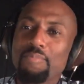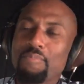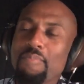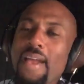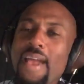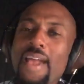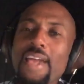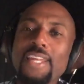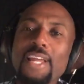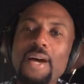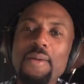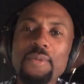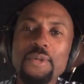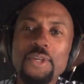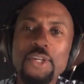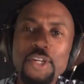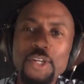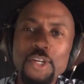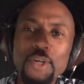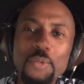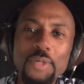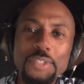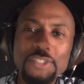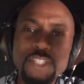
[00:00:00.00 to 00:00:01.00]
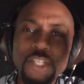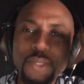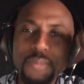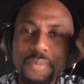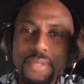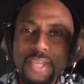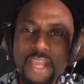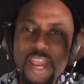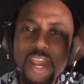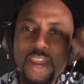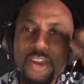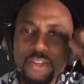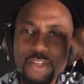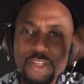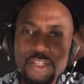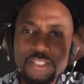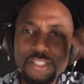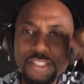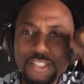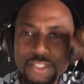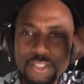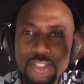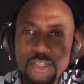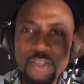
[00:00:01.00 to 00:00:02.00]
Man, I'm good. What's up, Gary?
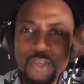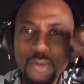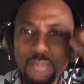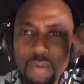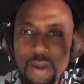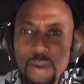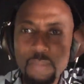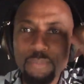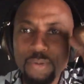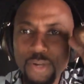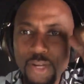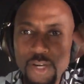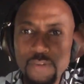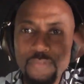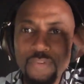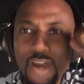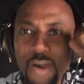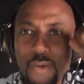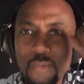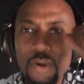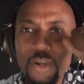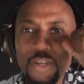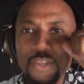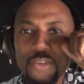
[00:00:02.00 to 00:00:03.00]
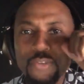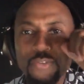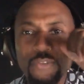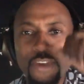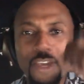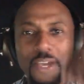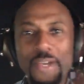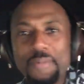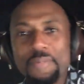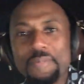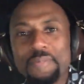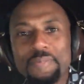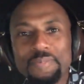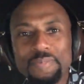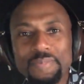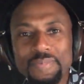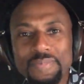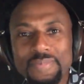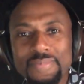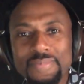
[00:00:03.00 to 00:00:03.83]
Good to see you, my bruv. How are you, fam?